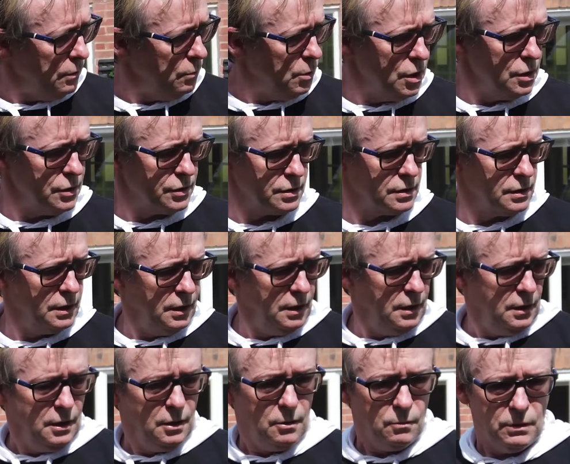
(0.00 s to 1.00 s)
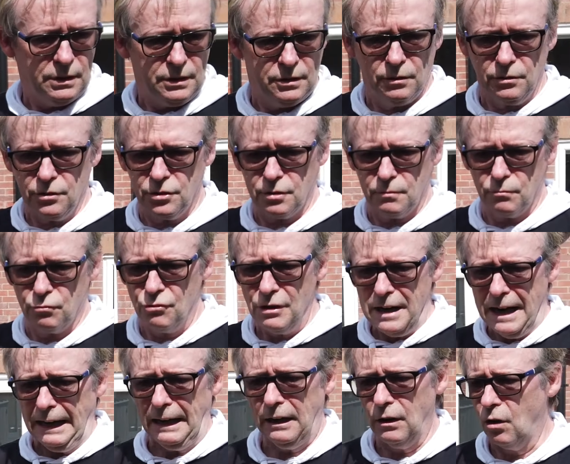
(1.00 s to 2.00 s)
was we'd done some
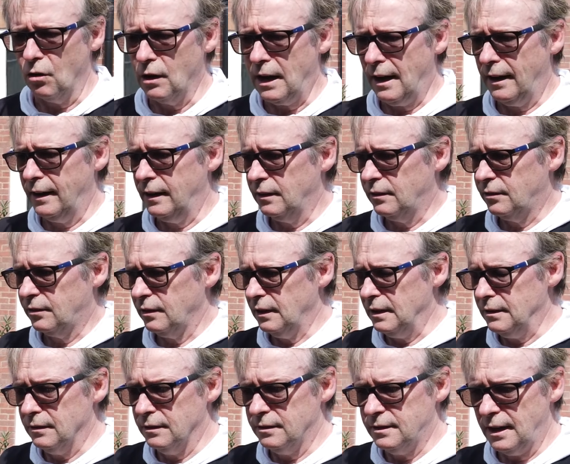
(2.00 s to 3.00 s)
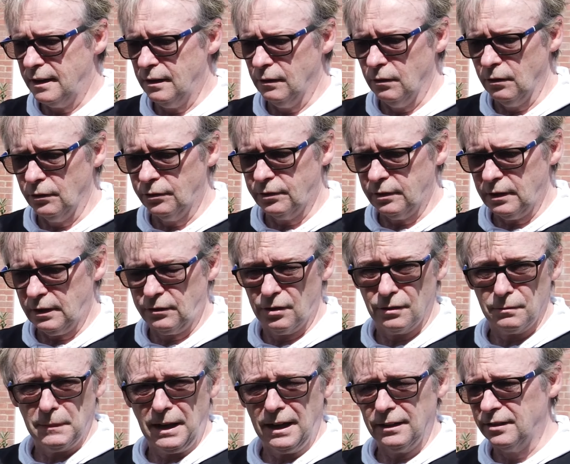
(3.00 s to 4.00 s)
really long hikes in the Dales,
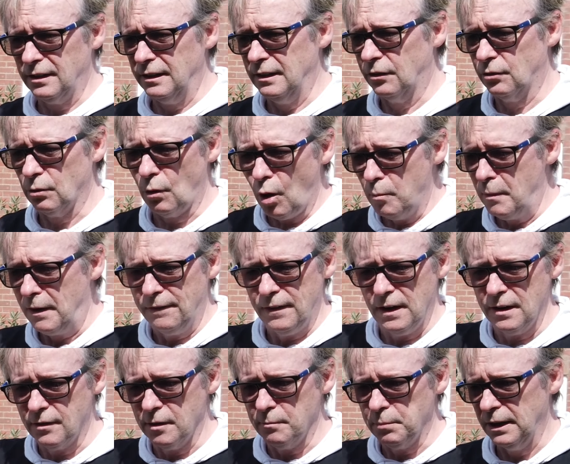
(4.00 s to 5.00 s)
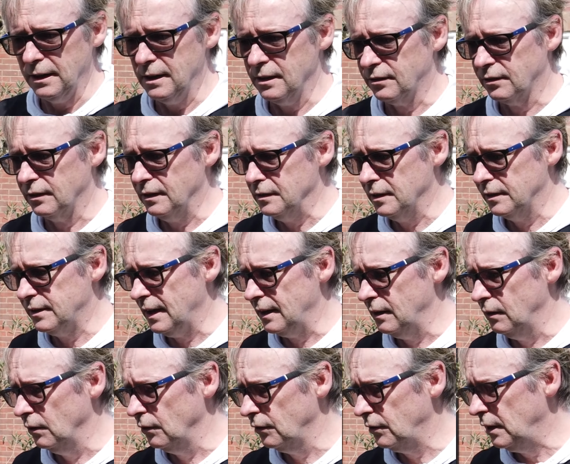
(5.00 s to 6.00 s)
took Martina to all my favourite places in the
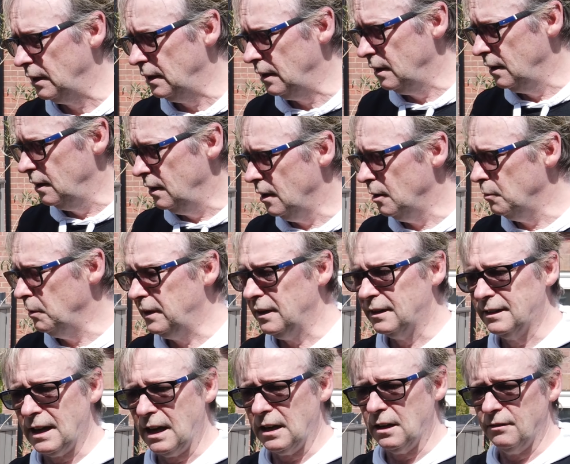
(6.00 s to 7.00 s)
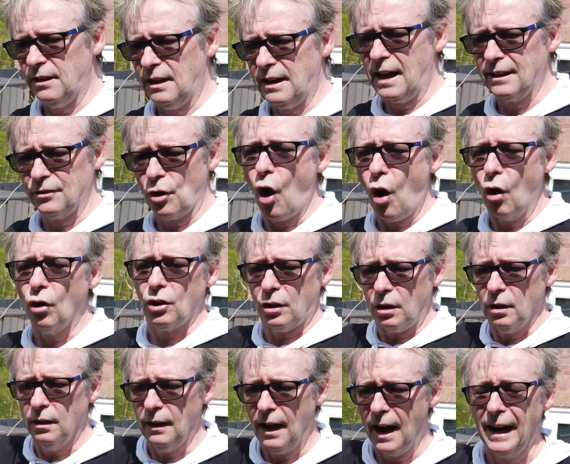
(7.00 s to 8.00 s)
Dales, and we did kind of an ad hoc
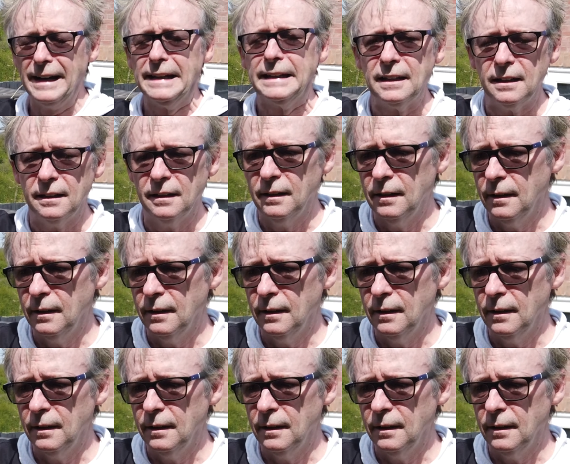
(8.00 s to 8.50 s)
hike,